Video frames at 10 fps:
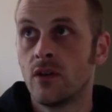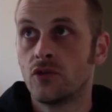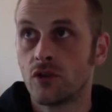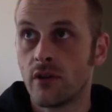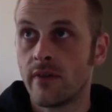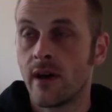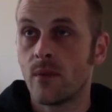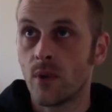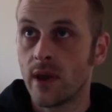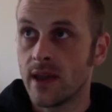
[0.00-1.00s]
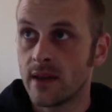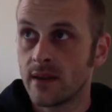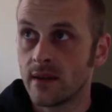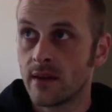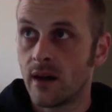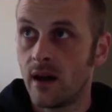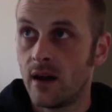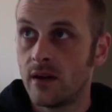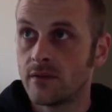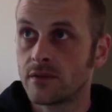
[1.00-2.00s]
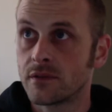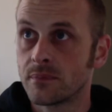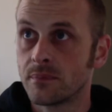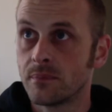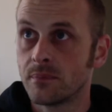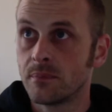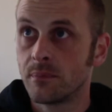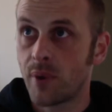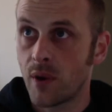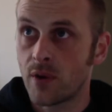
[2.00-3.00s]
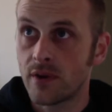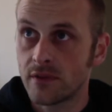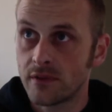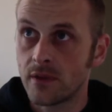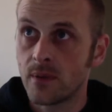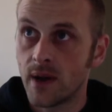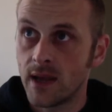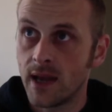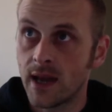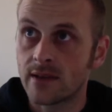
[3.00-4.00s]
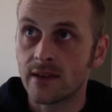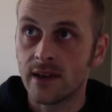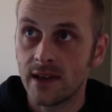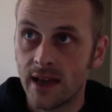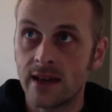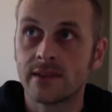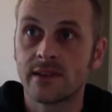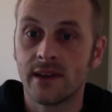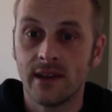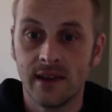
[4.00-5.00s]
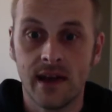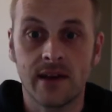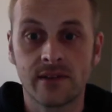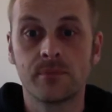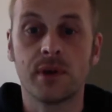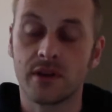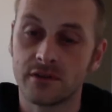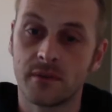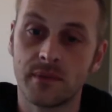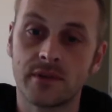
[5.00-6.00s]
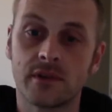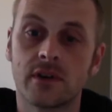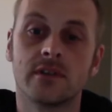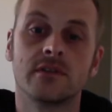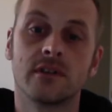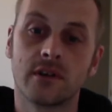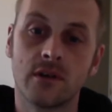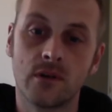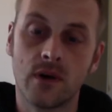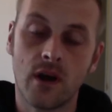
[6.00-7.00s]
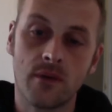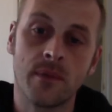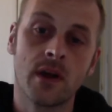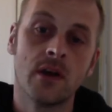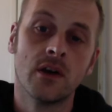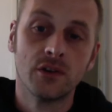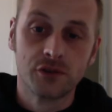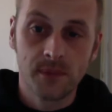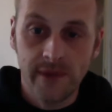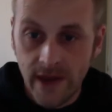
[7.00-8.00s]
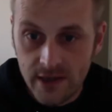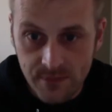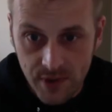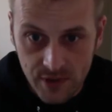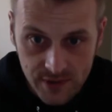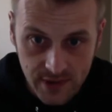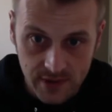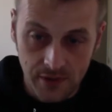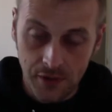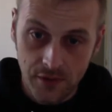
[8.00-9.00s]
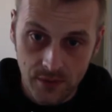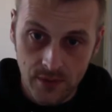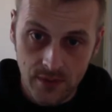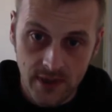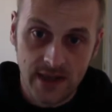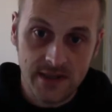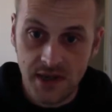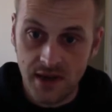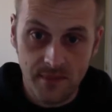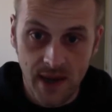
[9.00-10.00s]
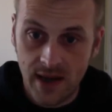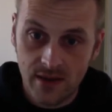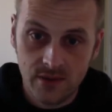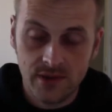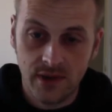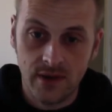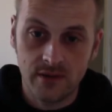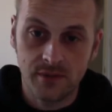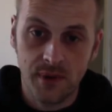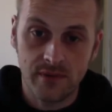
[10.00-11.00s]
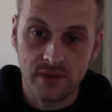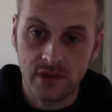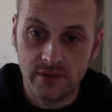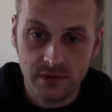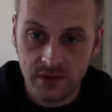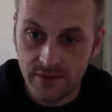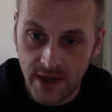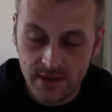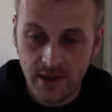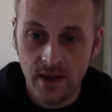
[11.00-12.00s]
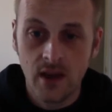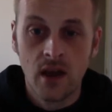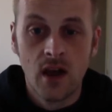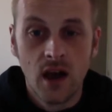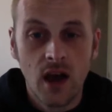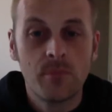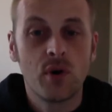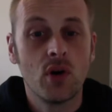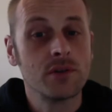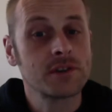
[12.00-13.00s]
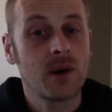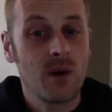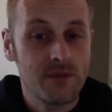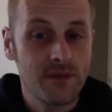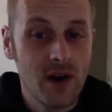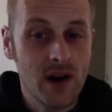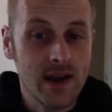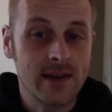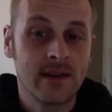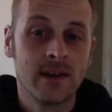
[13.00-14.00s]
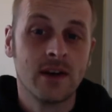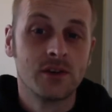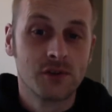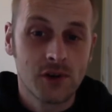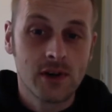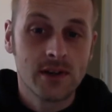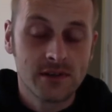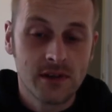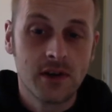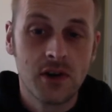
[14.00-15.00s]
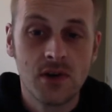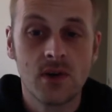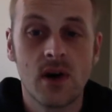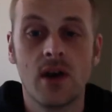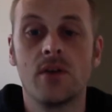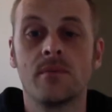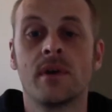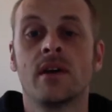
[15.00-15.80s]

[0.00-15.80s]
during that week I've spoken to Alexa less and less because I've been talking to the Google Home. Some of that is because it's a new gadget in my house, so it's a bit of a novelty factor, but also I find talking to the Google Home,